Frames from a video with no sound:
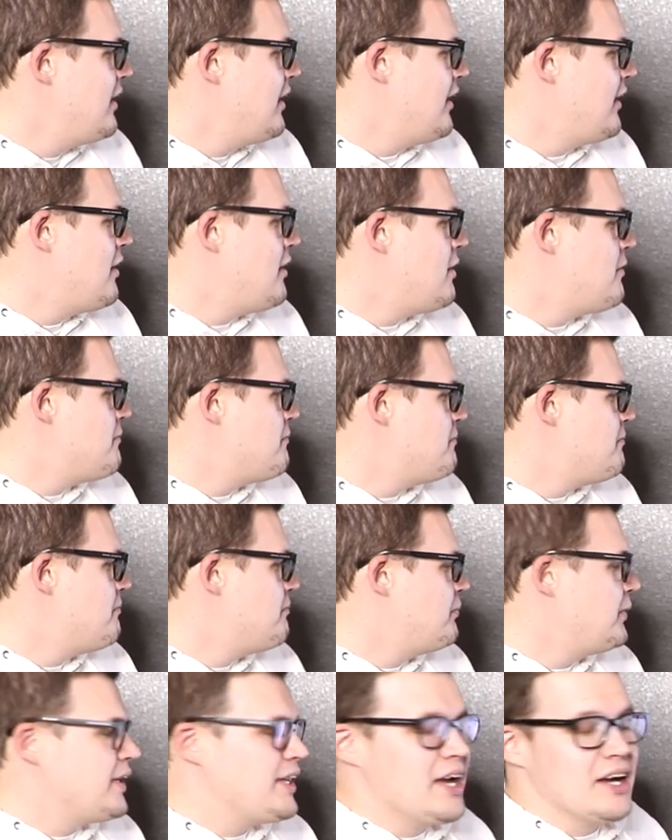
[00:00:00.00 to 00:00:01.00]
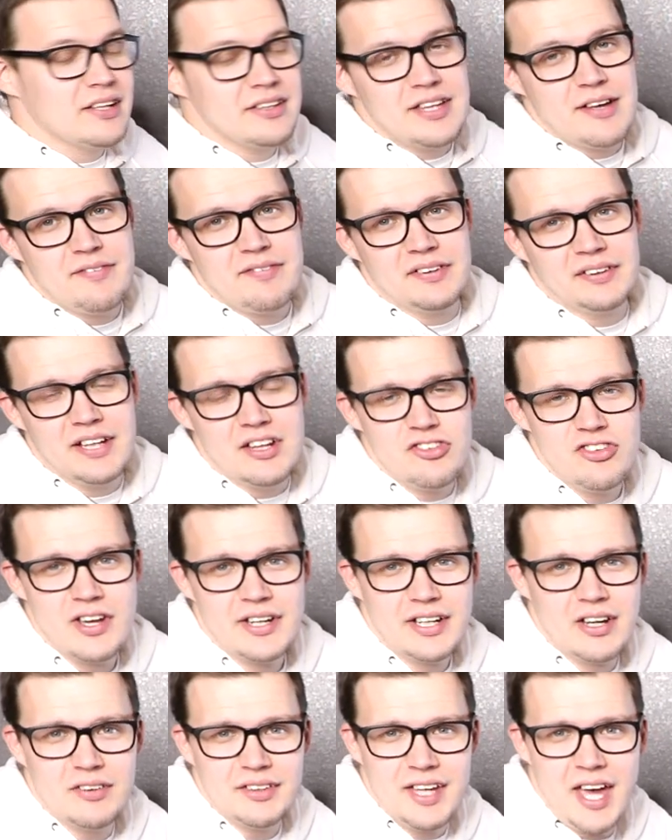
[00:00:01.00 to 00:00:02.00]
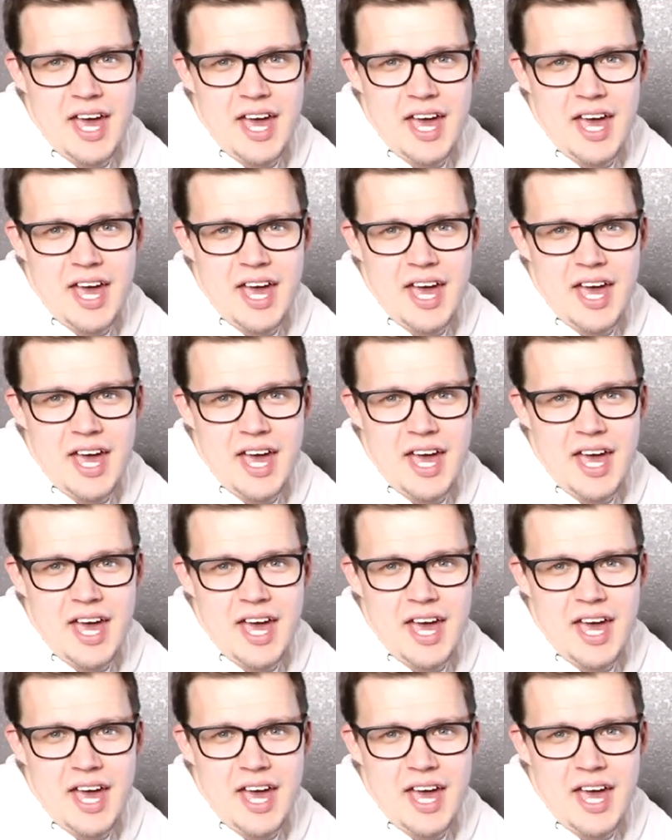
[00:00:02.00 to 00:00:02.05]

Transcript: Um, but yeah, definitely check out